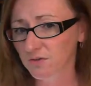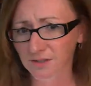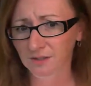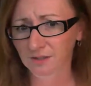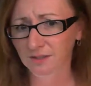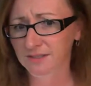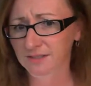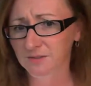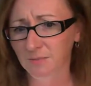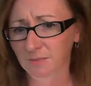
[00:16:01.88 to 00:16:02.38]

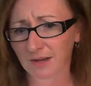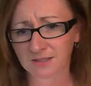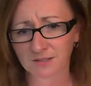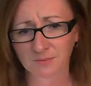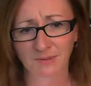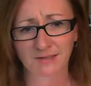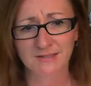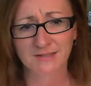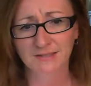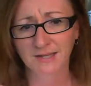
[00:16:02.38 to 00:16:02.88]
that links back
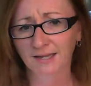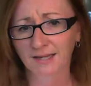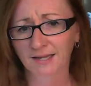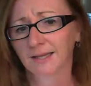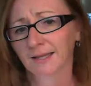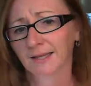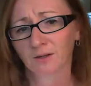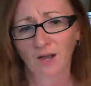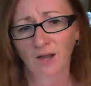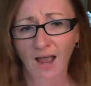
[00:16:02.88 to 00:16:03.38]
to my site.
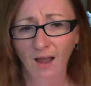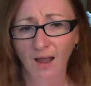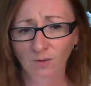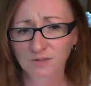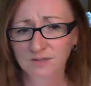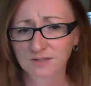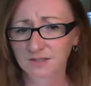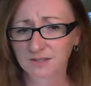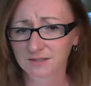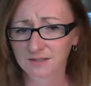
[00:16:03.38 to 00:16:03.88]
Like, how
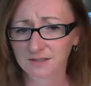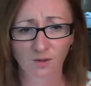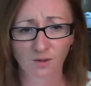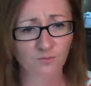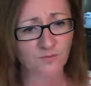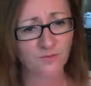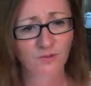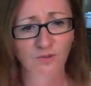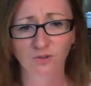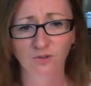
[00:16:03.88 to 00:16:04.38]
is this
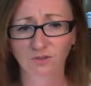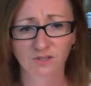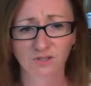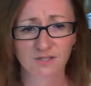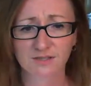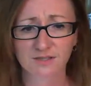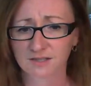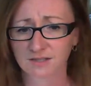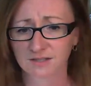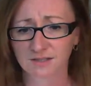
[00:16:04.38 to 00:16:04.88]
helpful?
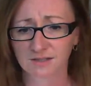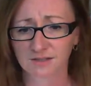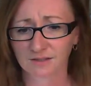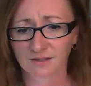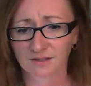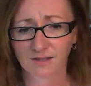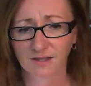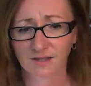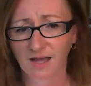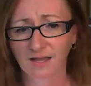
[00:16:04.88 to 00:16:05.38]
This isn't
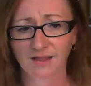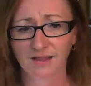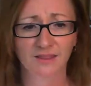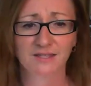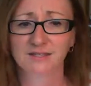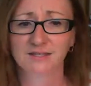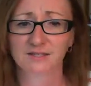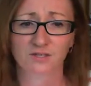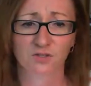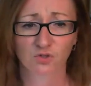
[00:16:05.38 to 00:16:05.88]

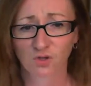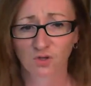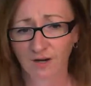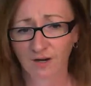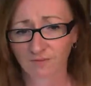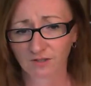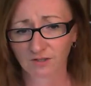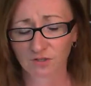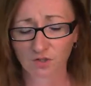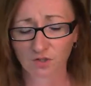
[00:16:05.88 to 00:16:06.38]

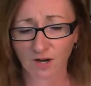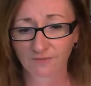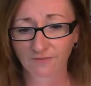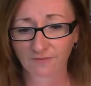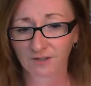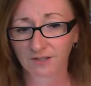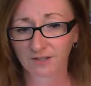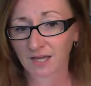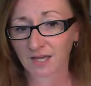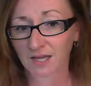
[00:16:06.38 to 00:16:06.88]
driving
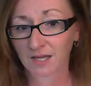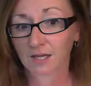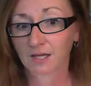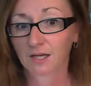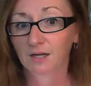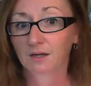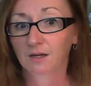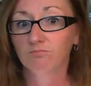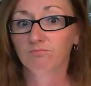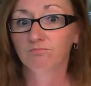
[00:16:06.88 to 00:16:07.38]
traffic,
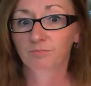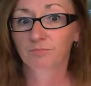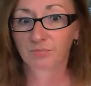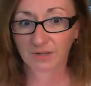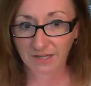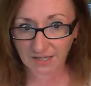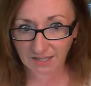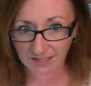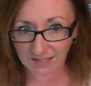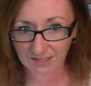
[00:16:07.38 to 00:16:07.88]

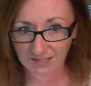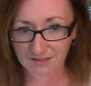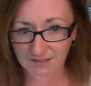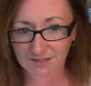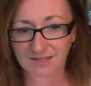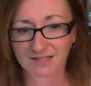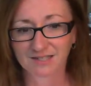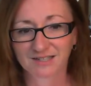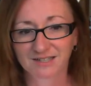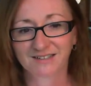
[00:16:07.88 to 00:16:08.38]
but it
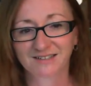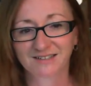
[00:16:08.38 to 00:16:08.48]
is.